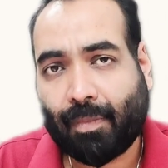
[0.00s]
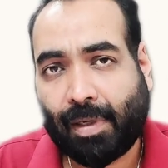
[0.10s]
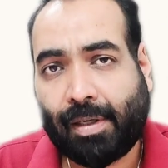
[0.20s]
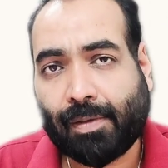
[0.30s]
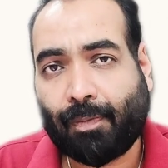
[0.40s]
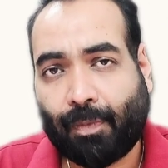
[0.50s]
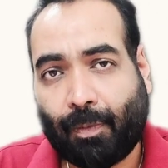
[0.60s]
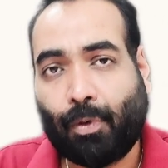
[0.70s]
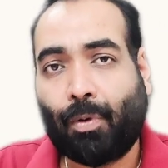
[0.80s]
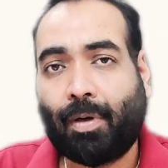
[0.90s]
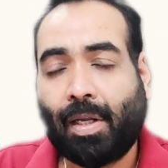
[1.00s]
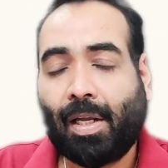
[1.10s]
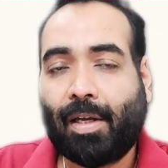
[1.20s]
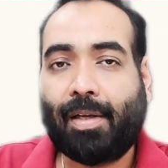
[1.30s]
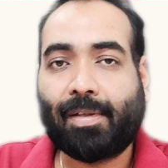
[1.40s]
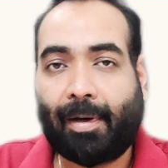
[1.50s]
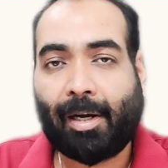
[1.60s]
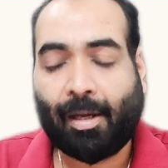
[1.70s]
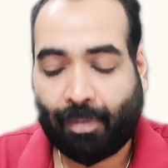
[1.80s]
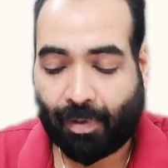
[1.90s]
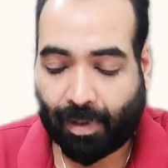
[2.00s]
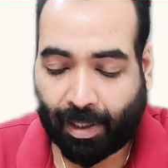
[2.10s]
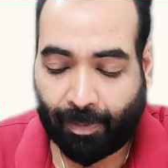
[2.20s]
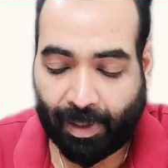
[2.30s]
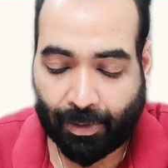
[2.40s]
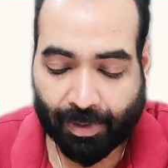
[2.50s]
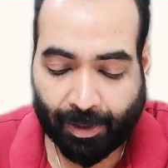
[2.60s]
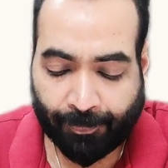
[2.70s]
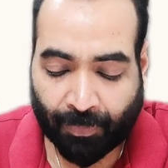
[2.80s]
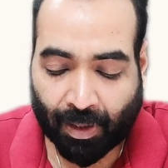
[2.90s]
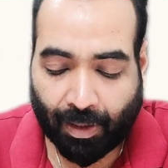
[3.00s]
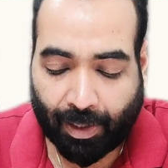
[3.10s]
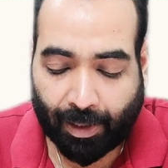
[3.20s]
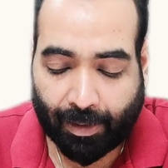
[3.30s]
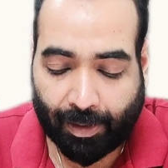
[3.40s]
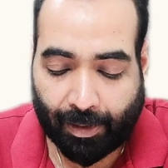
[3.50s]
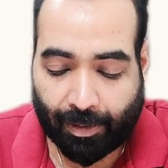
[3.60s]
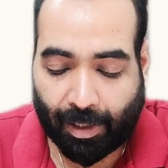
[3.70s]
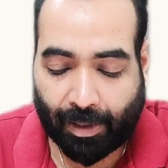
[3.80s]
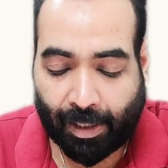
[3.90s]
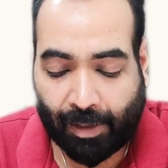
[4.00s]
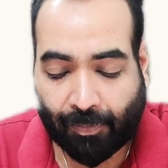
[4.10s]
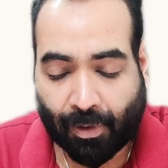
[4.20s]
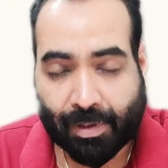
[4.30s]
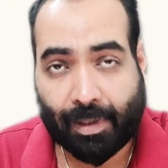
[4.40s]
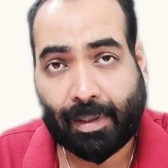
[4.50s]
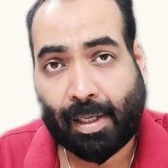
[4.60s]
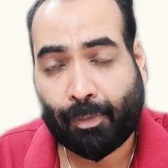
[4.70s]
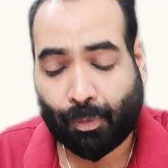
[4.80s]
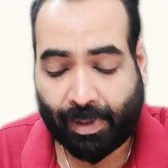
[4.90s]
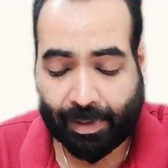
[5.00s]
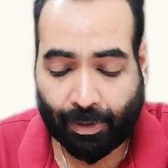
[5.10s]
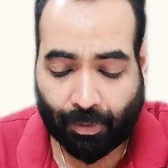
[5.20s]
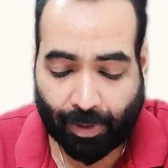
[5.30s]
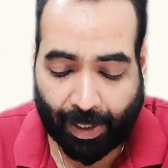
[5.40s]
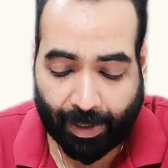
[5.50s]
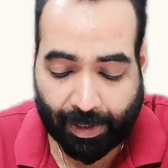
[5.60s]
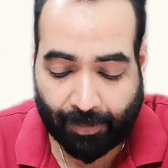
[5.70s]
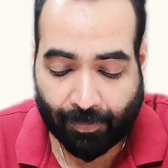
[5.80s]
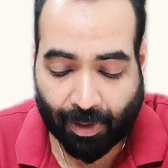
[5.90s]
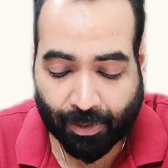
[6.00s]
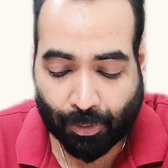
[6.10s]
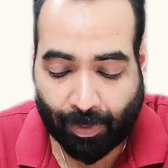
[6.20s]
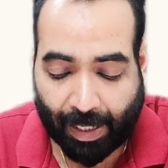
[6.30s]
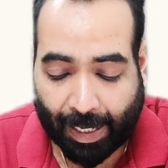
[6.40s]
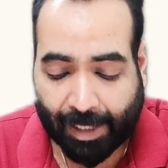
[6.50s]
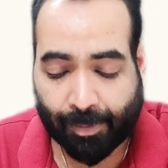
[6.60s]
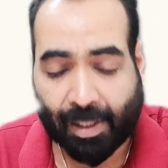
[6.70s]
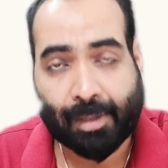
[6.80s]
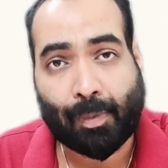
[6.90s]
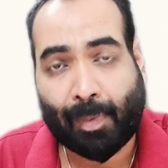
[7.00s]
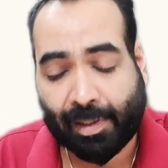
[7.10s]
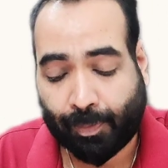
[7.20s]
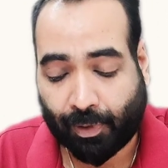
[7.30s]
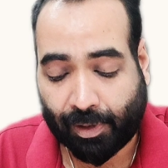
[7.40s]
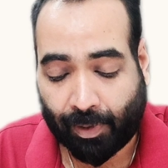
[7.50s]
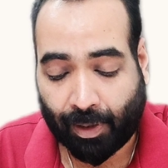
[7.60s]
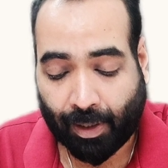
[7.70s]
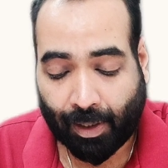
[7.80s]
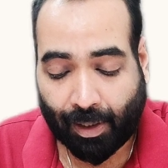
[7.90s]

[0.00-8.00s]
His goal, his dream, I mean to say, he wants them to be zero, and he wants to be as maximum as possible.